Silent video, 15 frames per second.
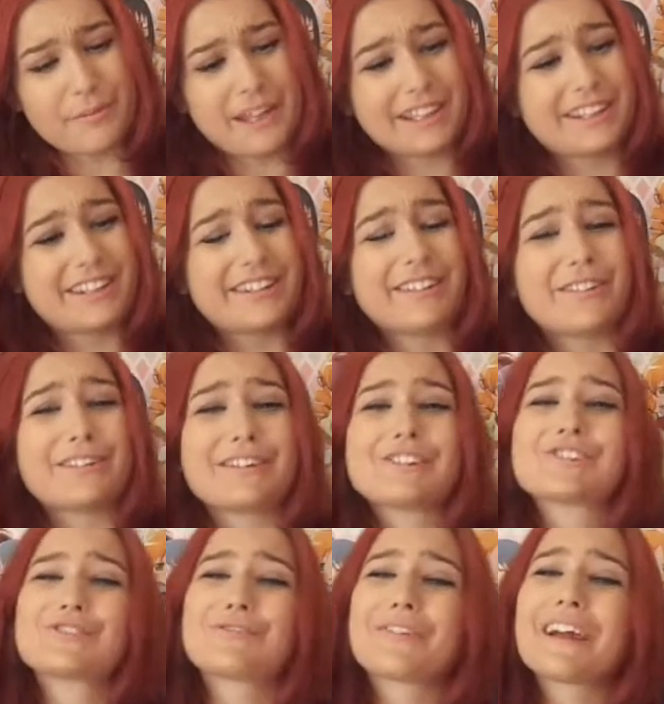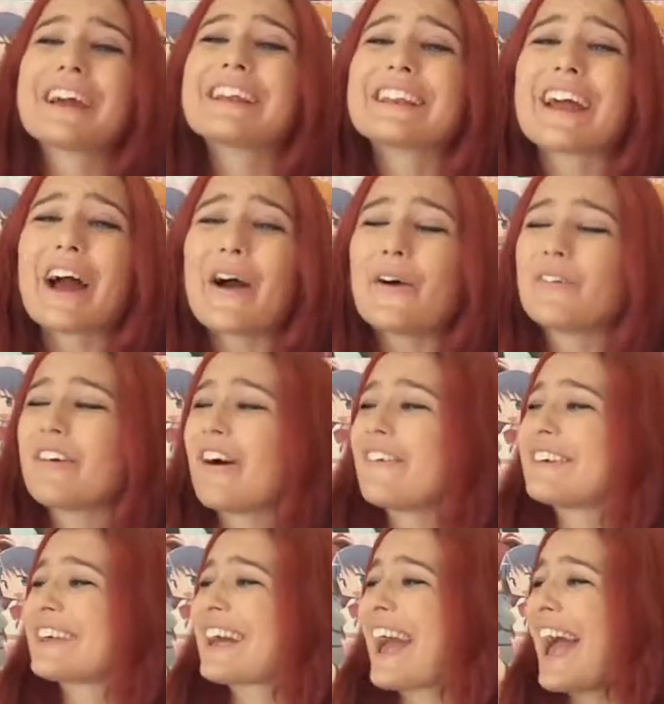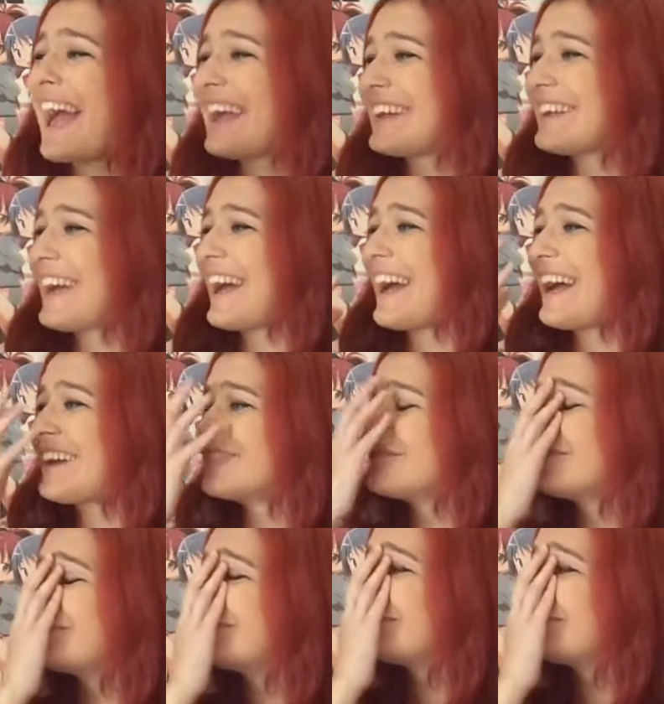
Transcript: me to do this video okay um